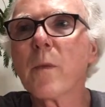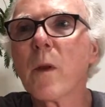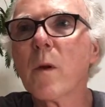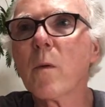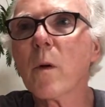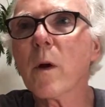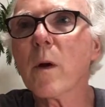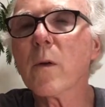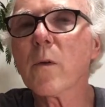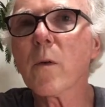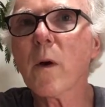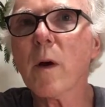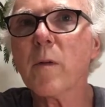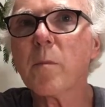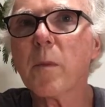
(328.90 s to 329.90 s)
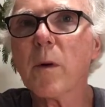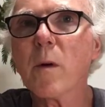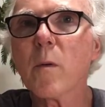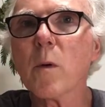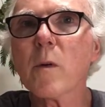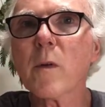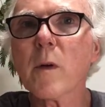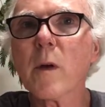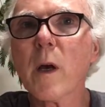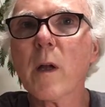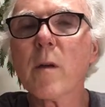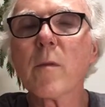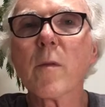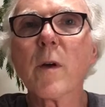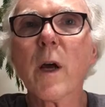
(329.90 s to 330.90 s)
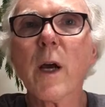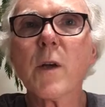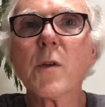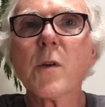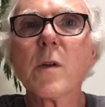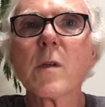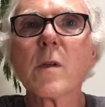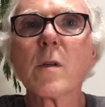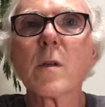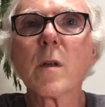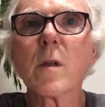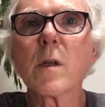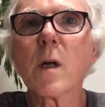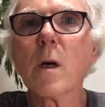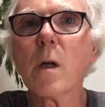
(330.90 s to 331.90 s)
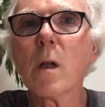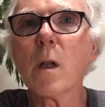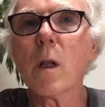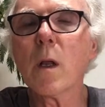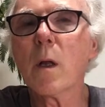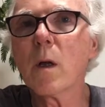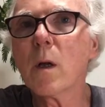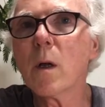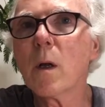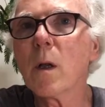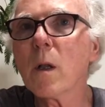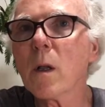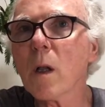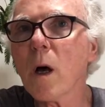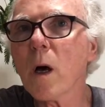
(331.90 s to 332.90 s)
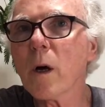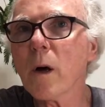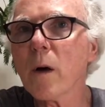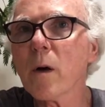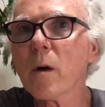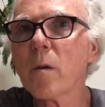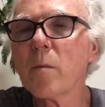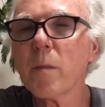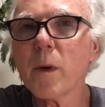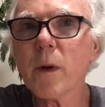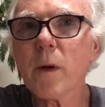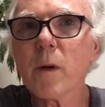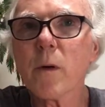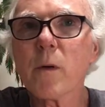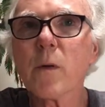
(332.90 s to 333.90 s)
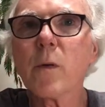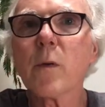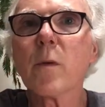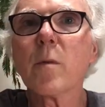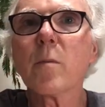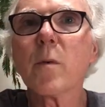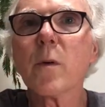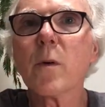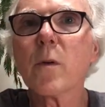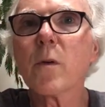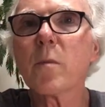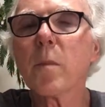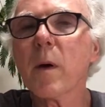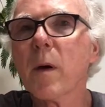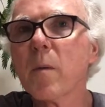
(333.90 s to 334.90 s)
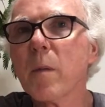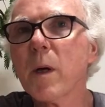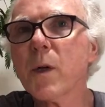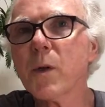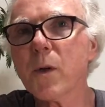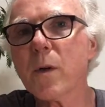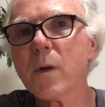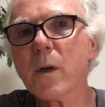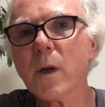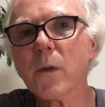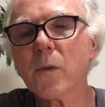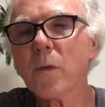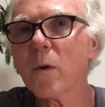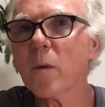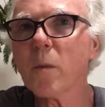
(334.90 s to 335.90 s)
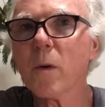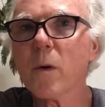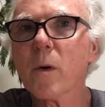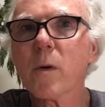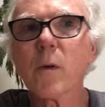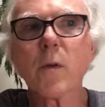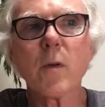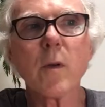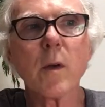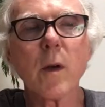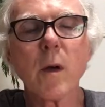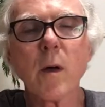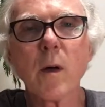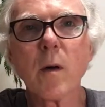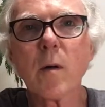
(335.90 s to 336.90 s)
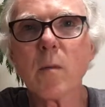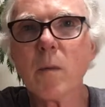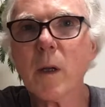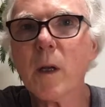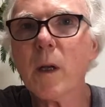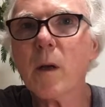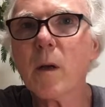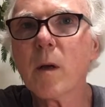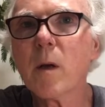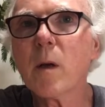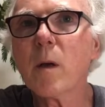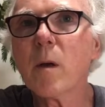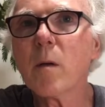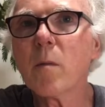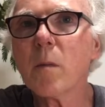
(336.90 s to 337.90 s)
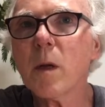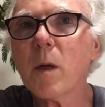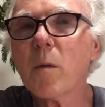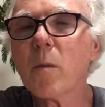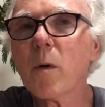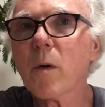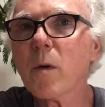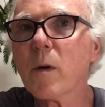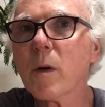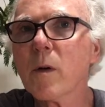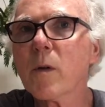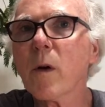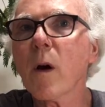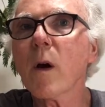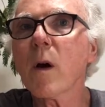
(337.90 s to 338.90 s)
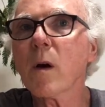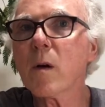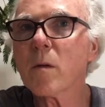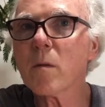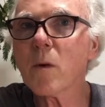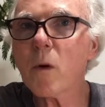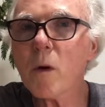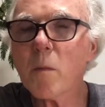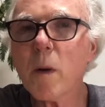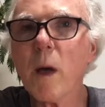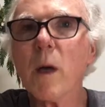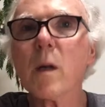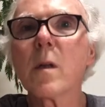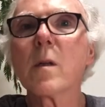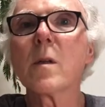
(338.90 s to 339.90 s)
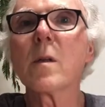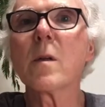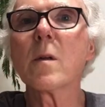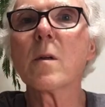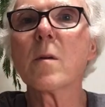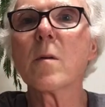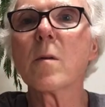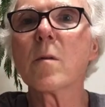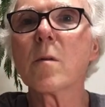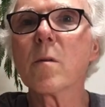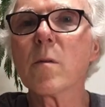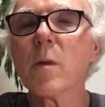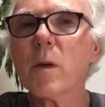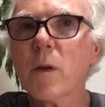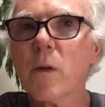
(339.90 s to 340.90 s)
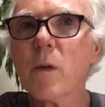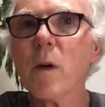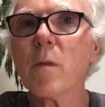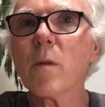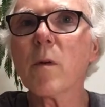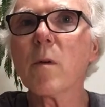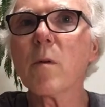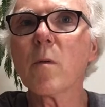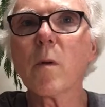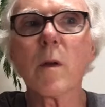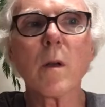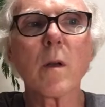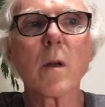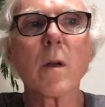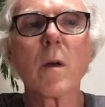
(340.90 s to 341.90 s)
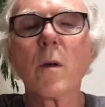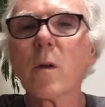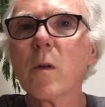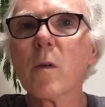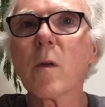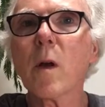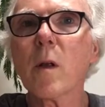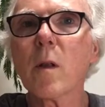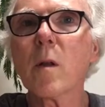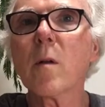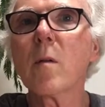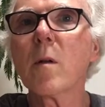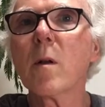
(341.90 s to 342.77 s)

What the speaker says: whereas craft beer was a kind of reaction to the dull lager beers produced by major industrial brewers. Many breweries are going back to rediscover what a good solid